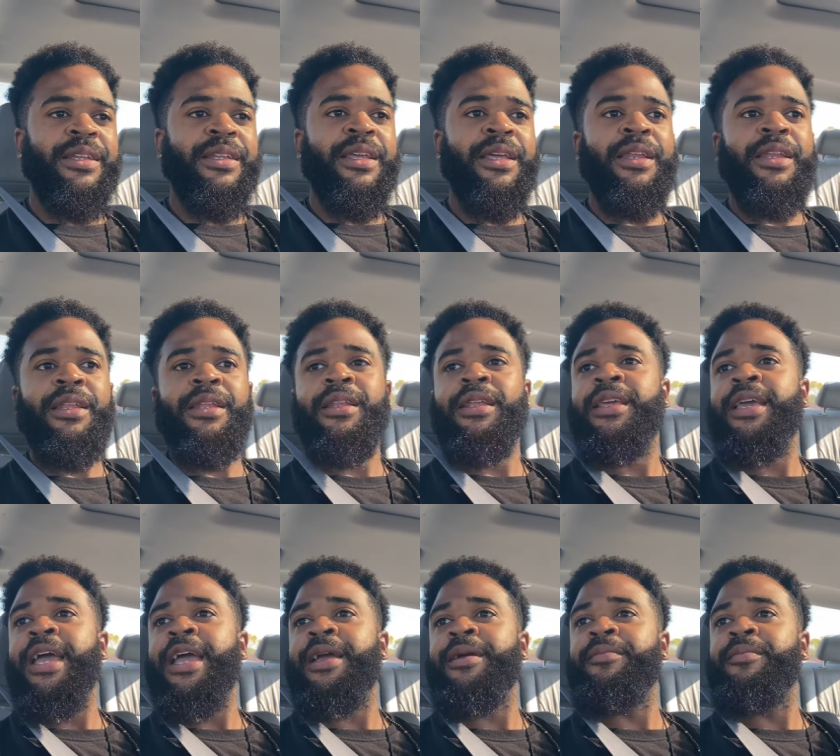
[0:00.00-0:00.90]
and then
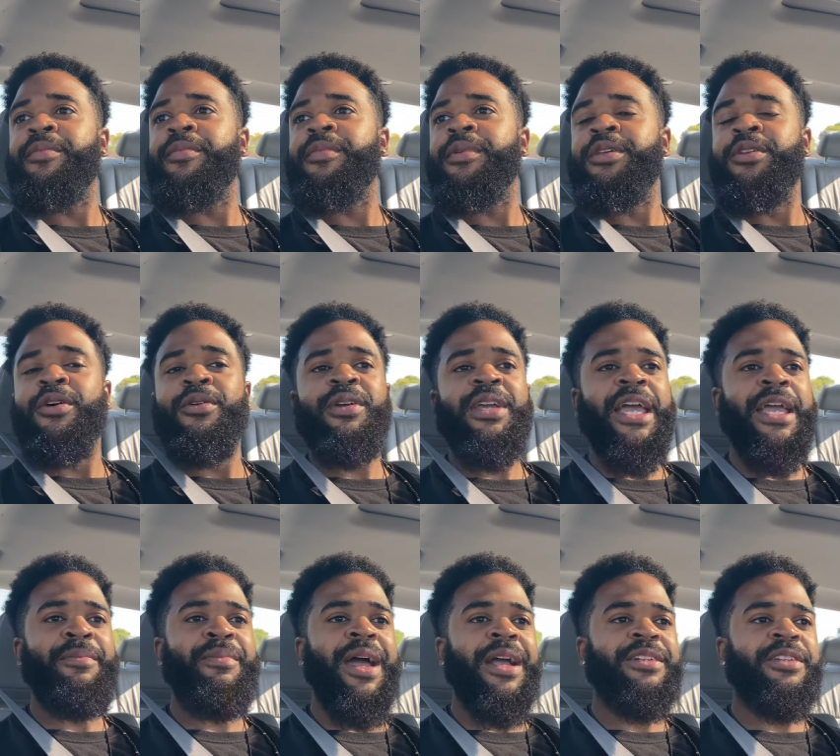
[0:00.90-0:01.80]
came, you know,
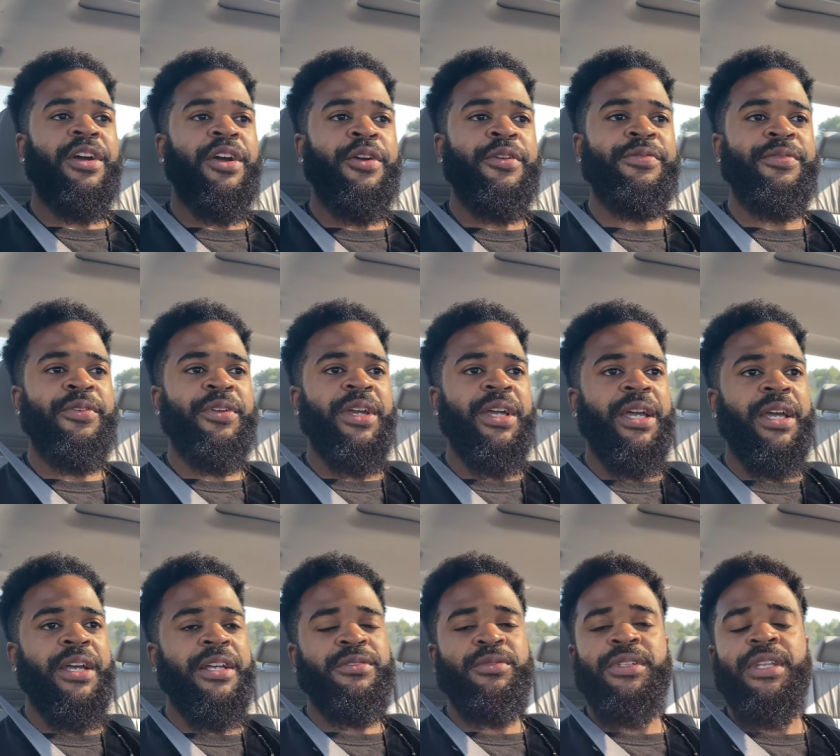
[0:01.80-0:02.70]
came back to earth on their
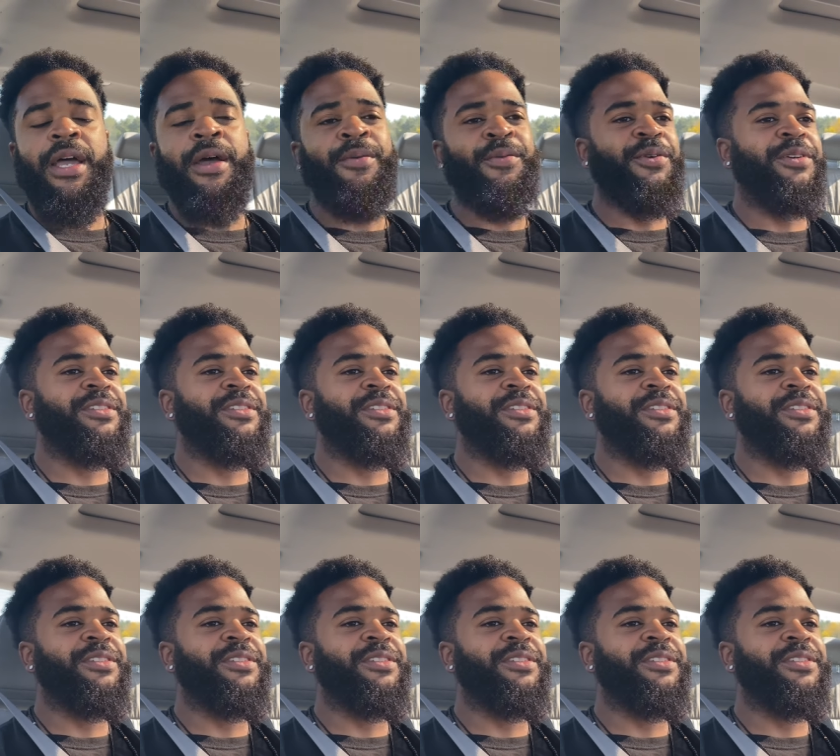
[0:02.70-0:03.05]
ass with that one.